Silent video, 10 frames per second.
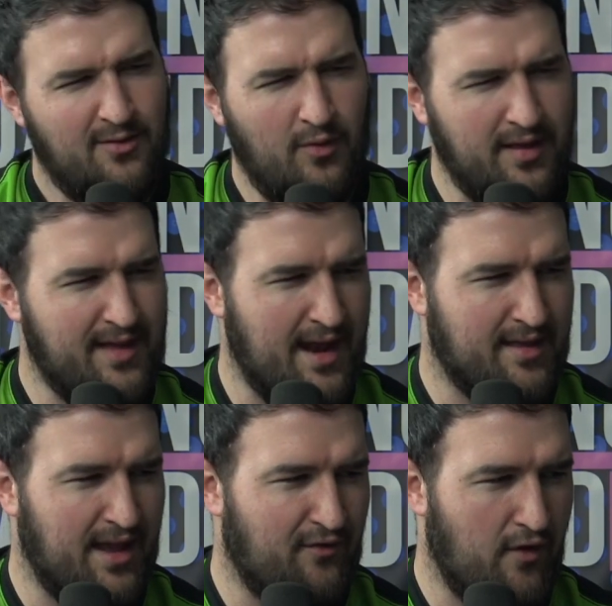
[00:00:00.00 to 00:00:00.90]
what set
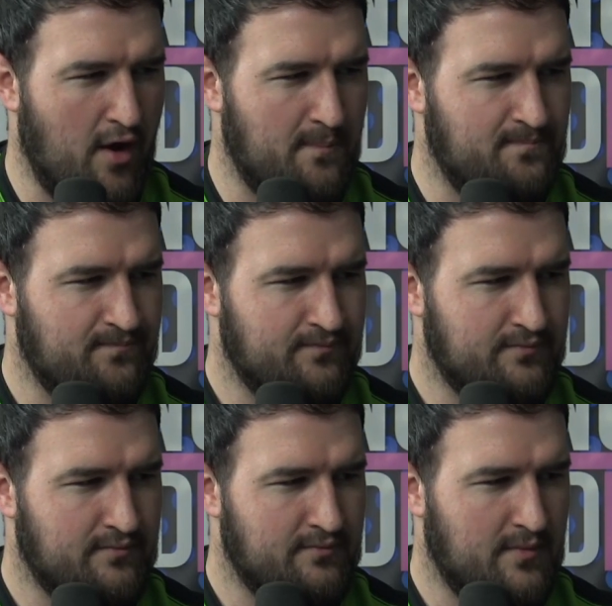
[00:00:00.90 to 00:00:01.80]
is he from?
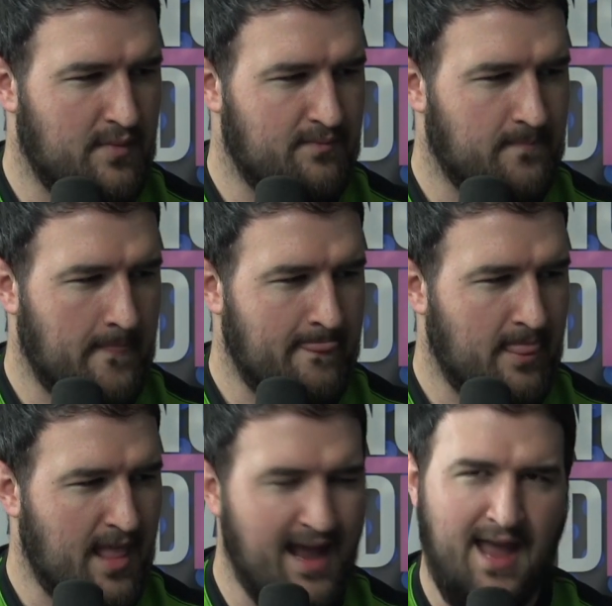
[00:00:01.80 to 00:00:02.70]

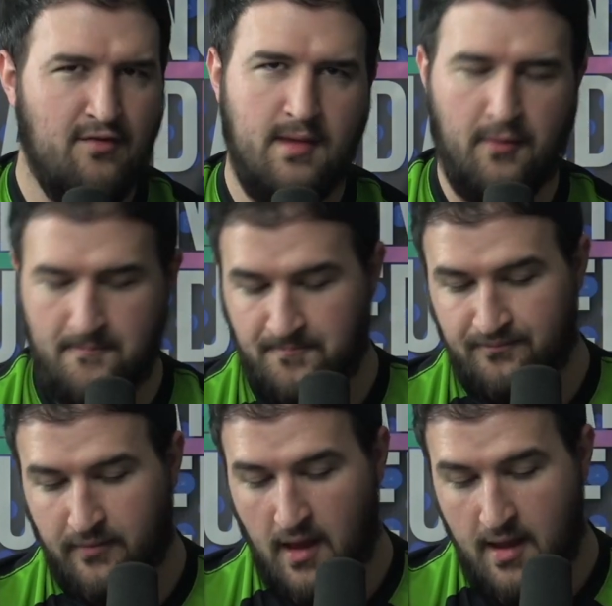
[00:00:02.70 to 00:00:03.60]
I can't remember.
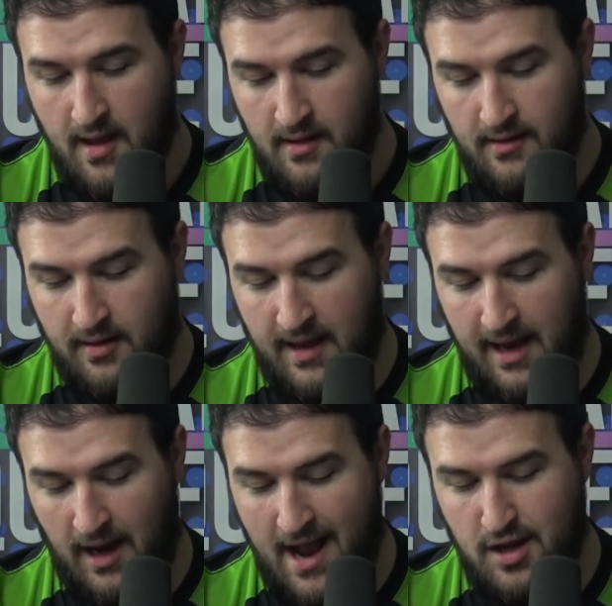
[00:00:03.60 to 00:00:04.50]
Let's
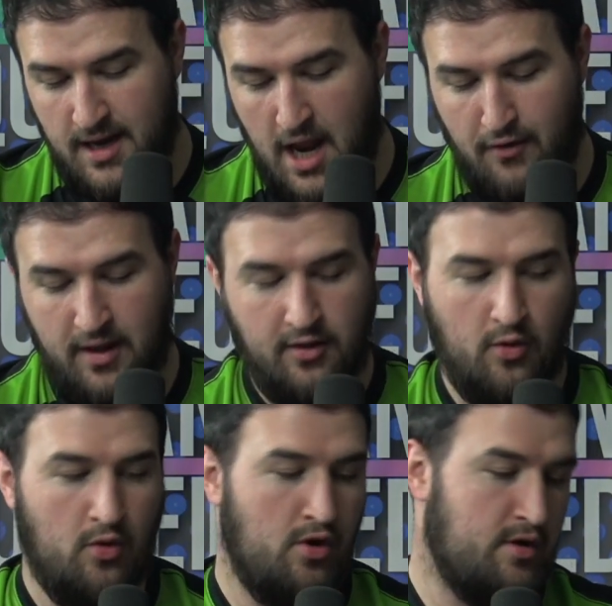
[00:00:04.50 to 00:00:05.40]
see, Legendary
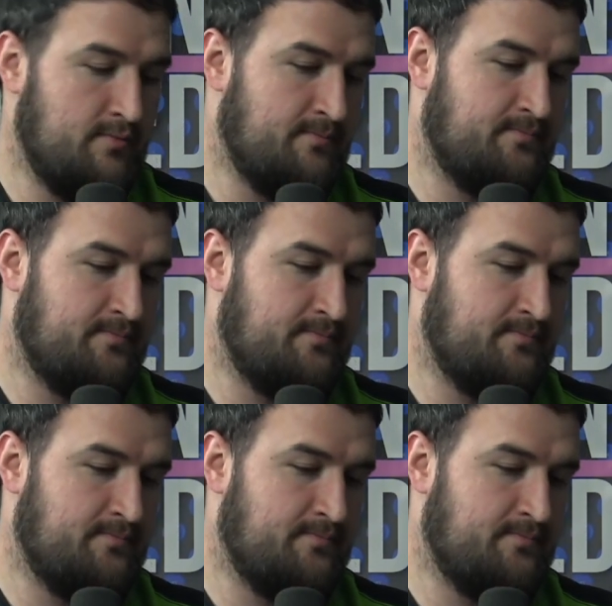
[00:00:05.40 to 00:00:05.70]
Sword.